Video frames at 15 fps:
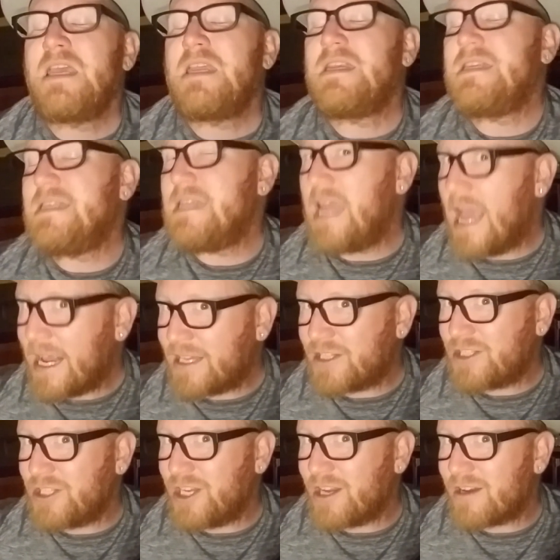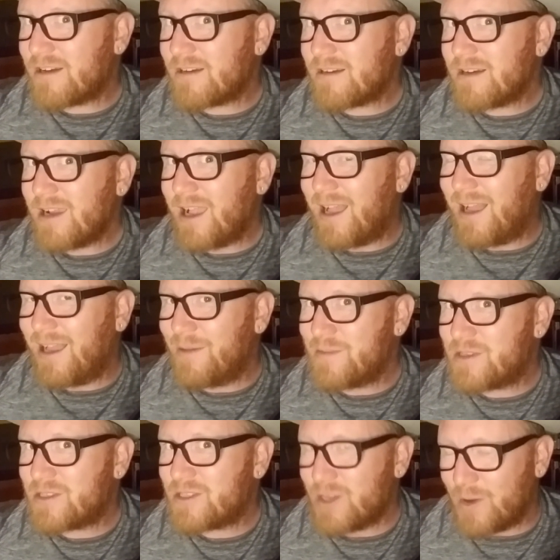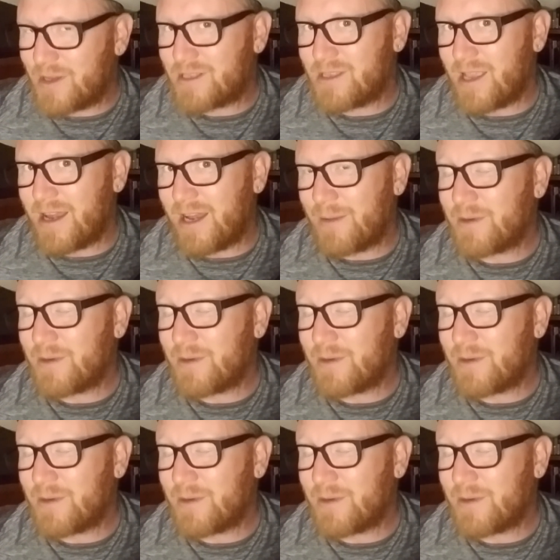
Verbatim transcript: Next year, I'm so excited.